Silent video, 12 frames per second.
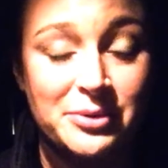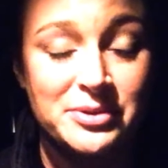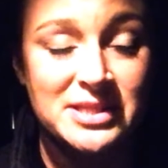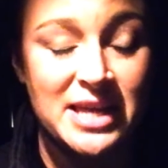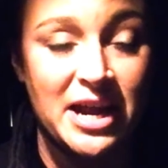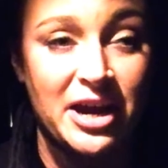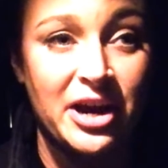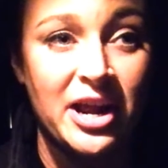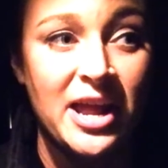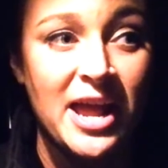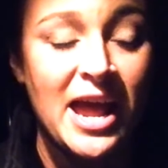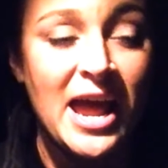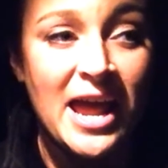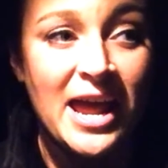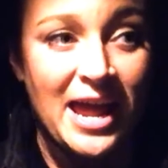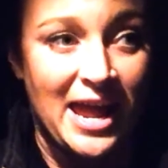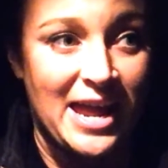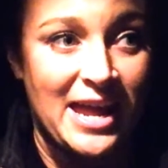was there.
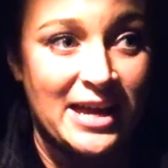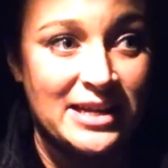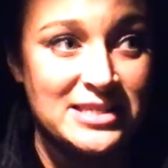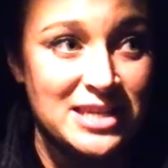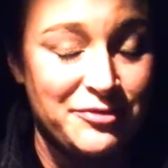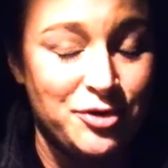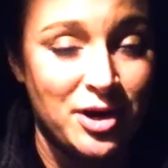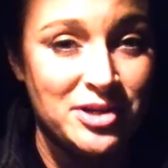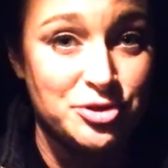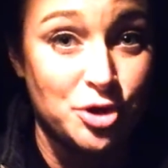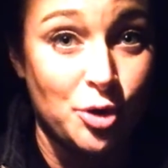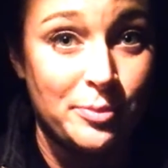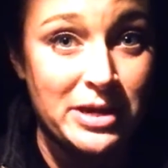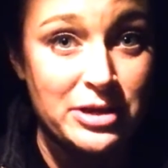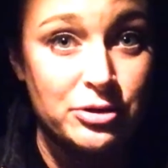And if you guys know me,